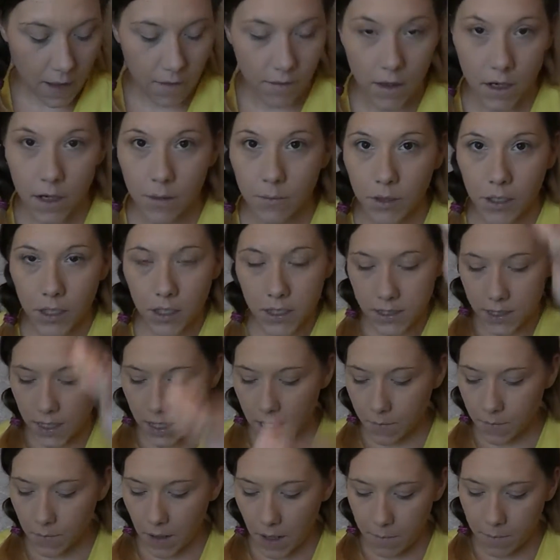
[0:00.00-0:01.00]
And then I'm going to
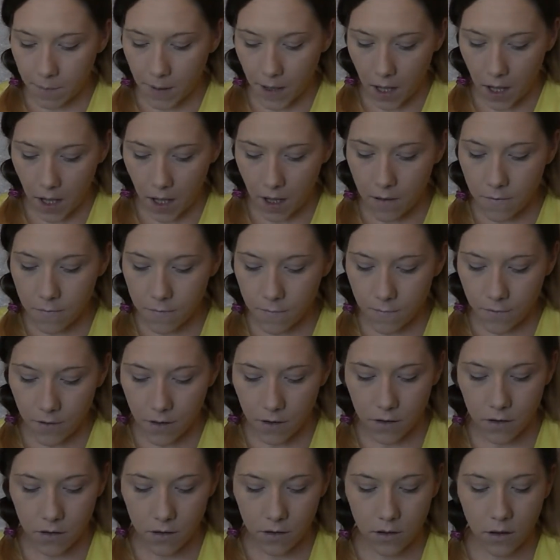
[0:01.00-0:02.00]
take my puff
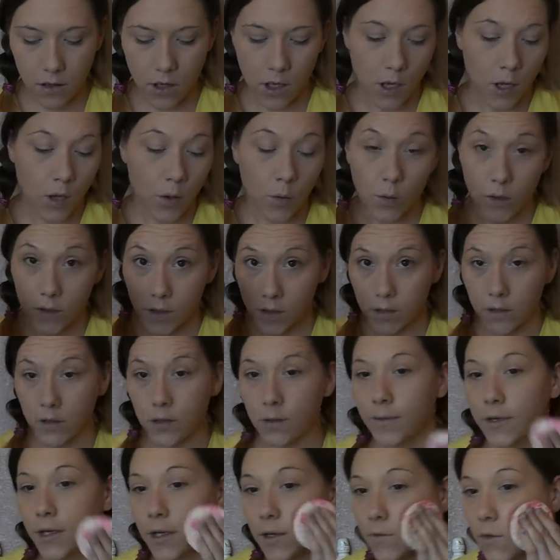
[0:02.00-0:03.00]
with a
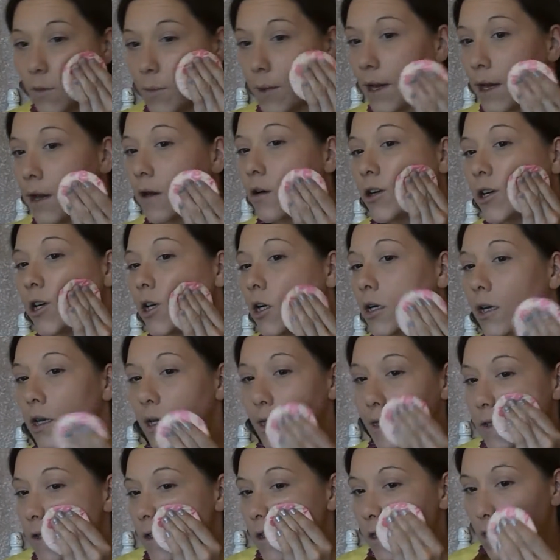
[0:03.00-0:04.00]
little bit of the powder
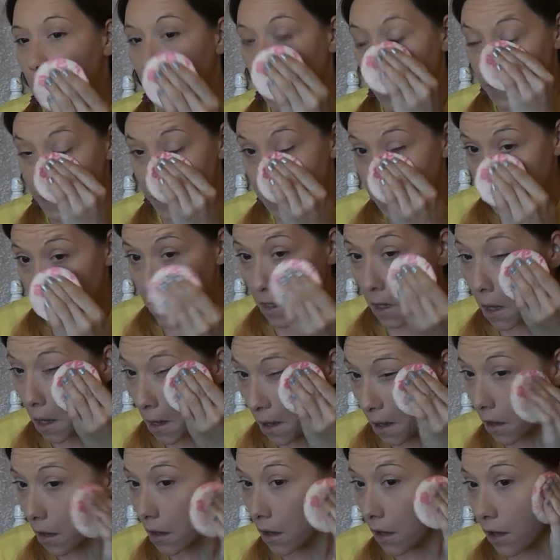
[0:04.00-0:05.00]
and just
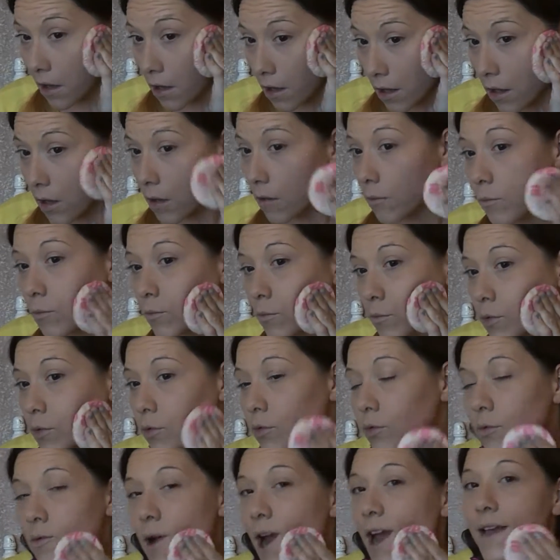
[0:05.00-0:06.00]

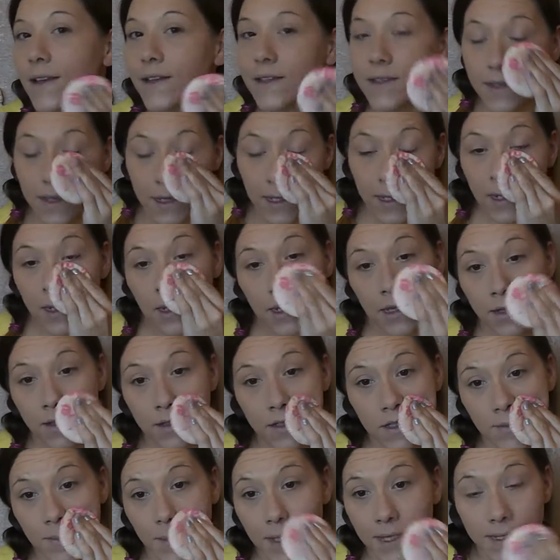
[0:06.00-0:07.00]
press it
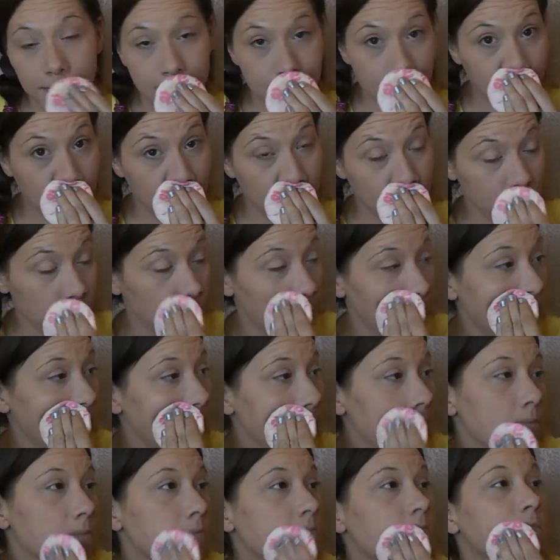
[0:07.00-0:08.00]
into my skin as
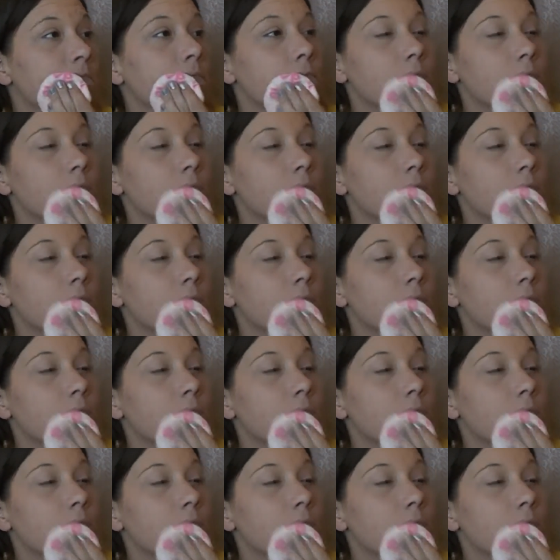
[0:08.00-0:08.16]
well.